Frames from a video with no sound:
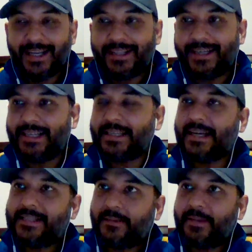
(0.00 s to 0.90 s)
Then he
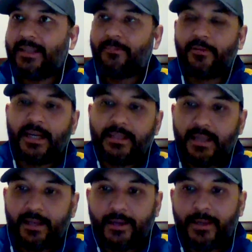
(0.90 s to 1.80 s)
stands up and then
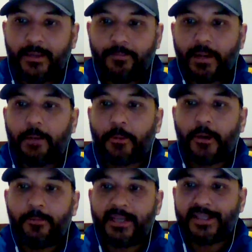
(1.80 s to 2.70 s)
provides like a
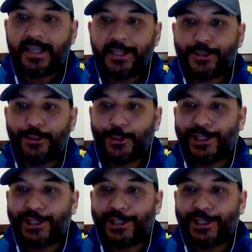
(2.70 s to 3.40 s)
PowerPoint presentation on